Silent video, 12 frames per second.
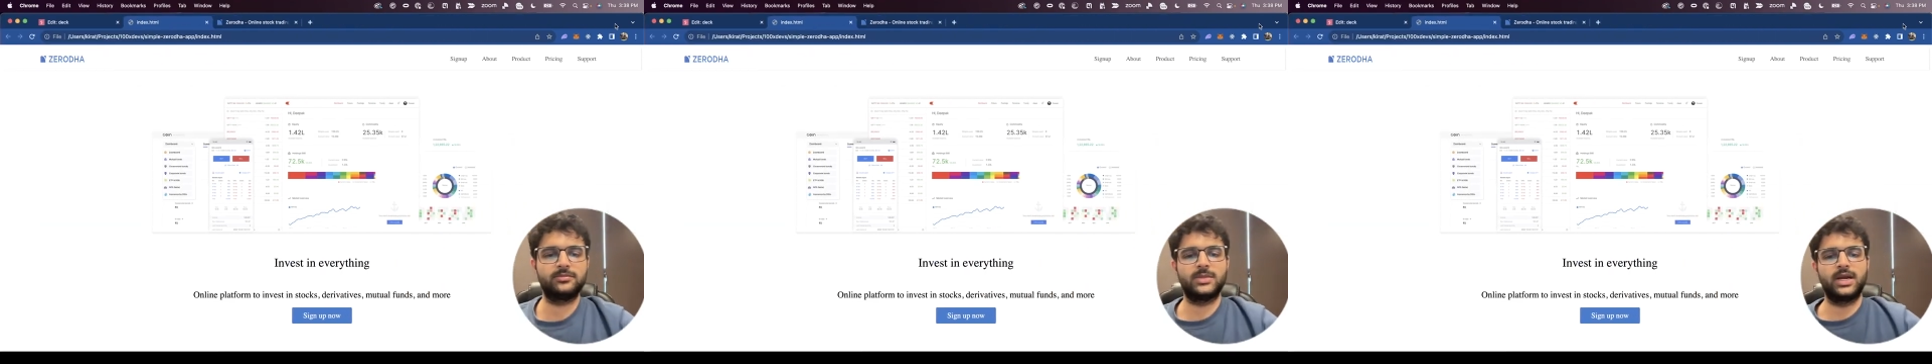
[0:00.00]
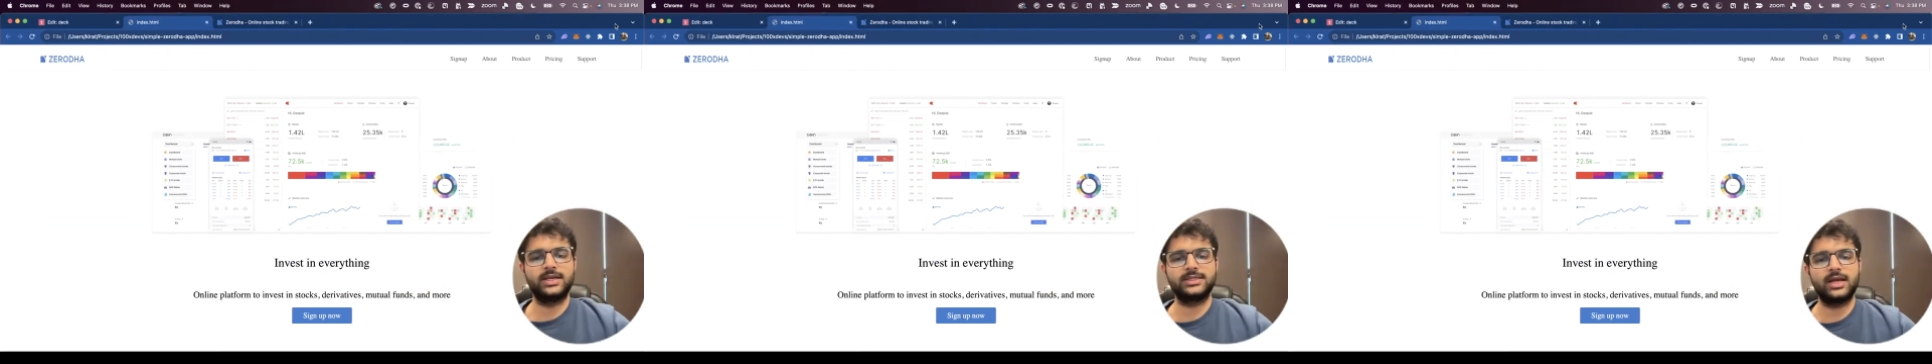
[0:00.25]

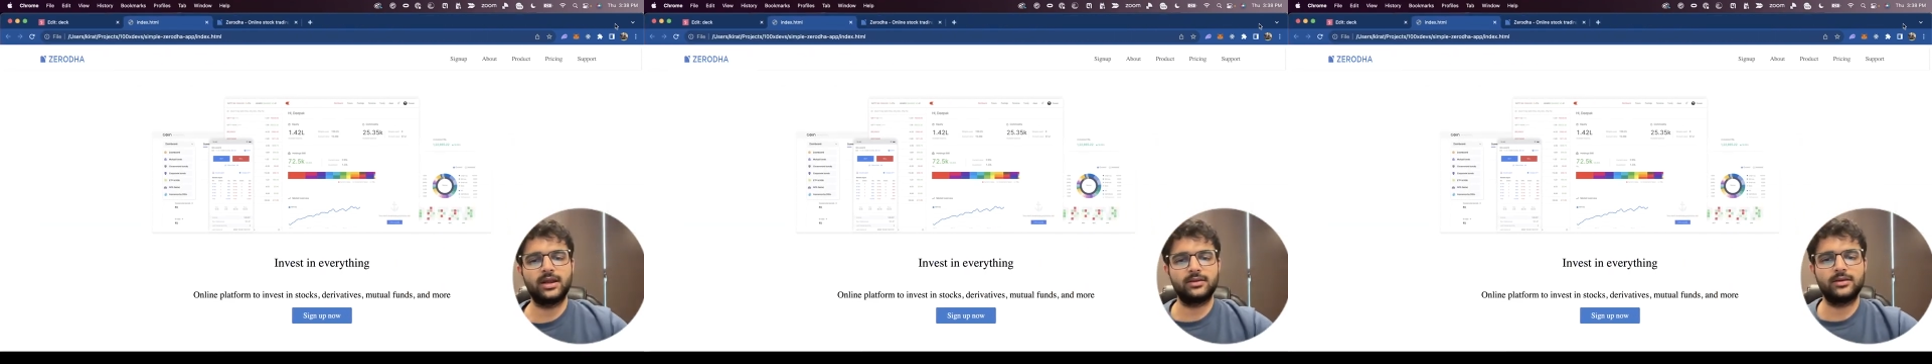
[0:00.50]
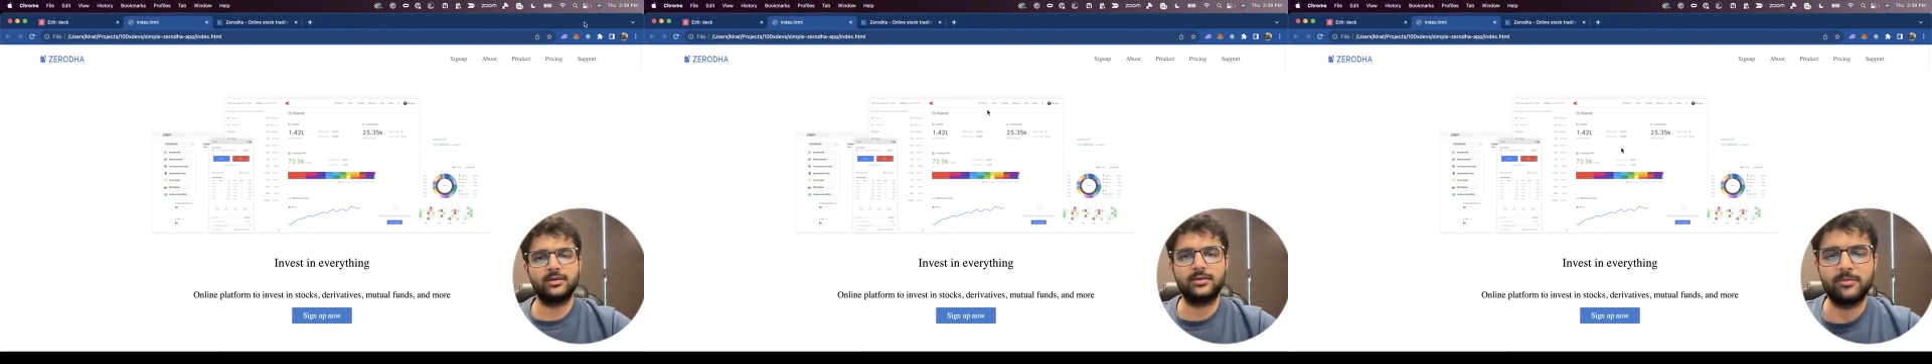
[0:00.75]
Does
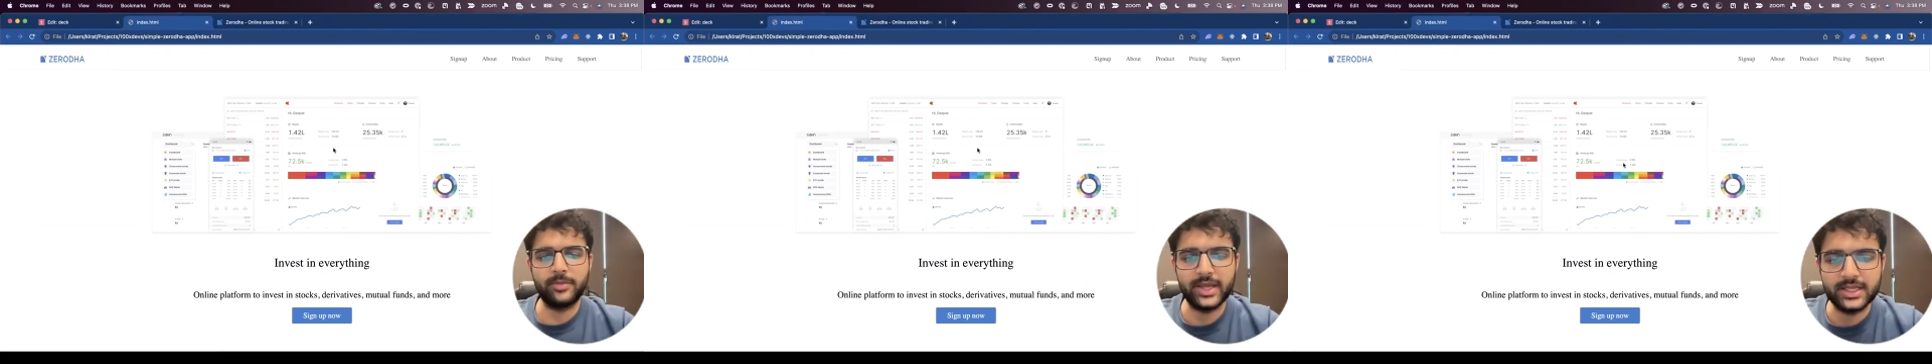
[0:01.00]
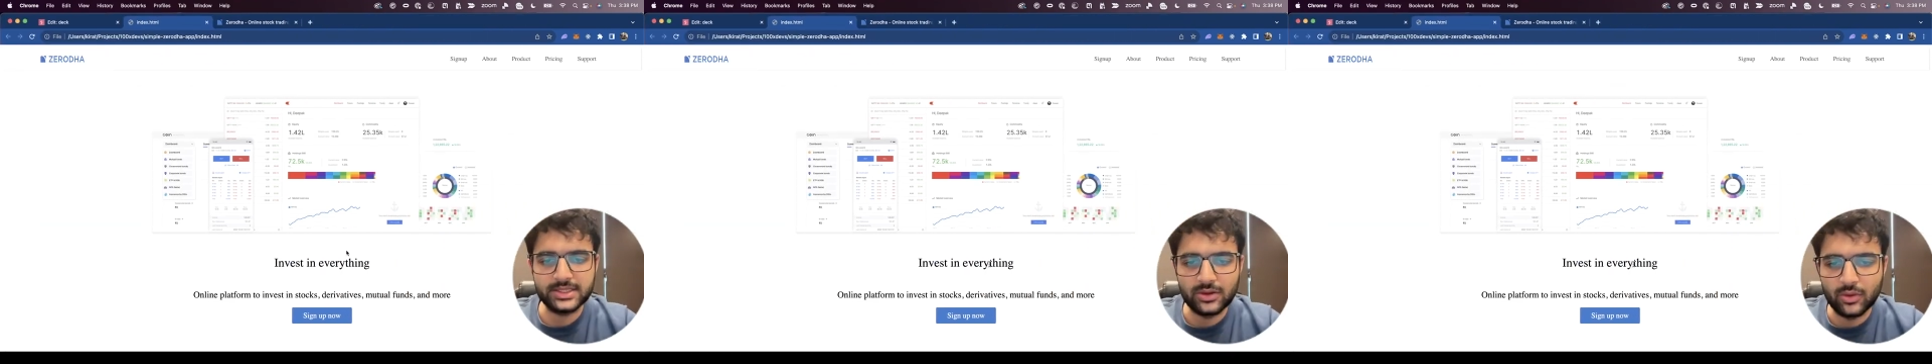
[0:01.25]
our
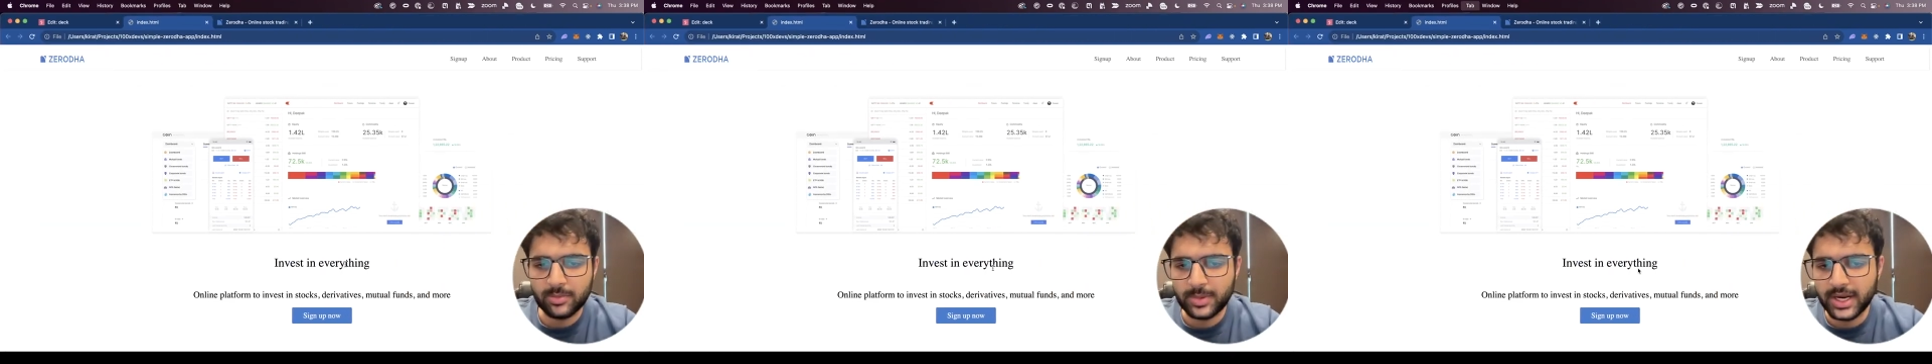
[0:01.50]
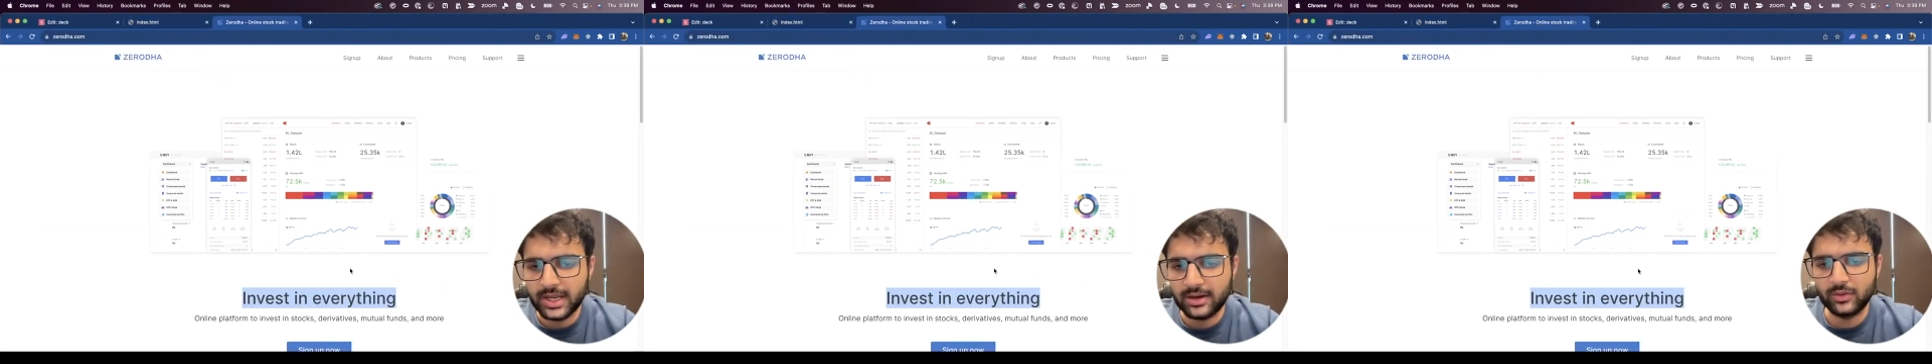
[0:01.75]
page look
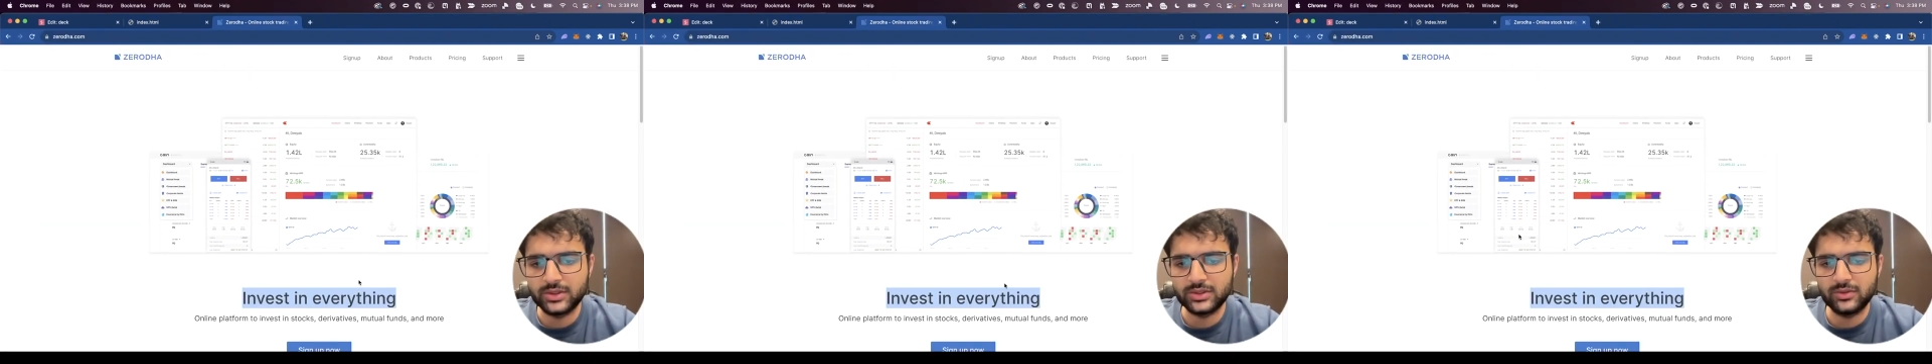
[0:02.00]
pretty close